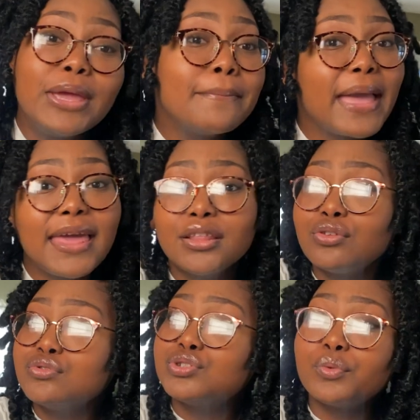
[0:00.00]
made it
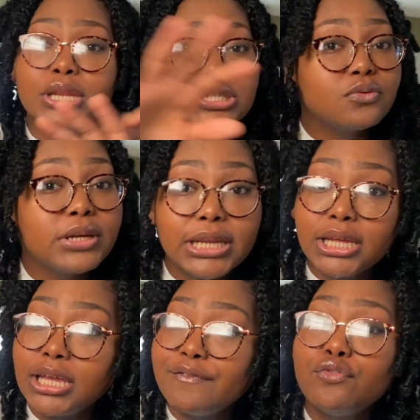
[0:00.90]
through 2020.
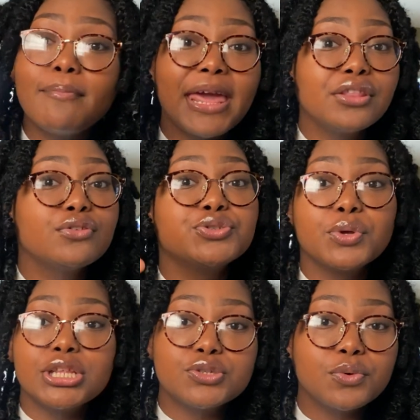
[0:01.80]
If you made it through
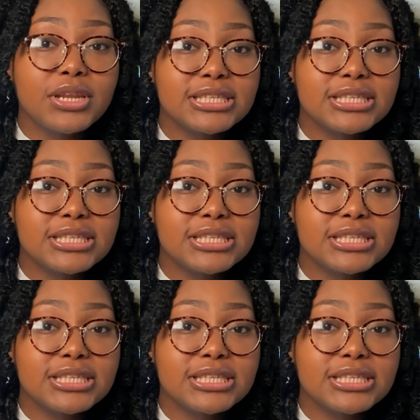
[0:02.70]
2020,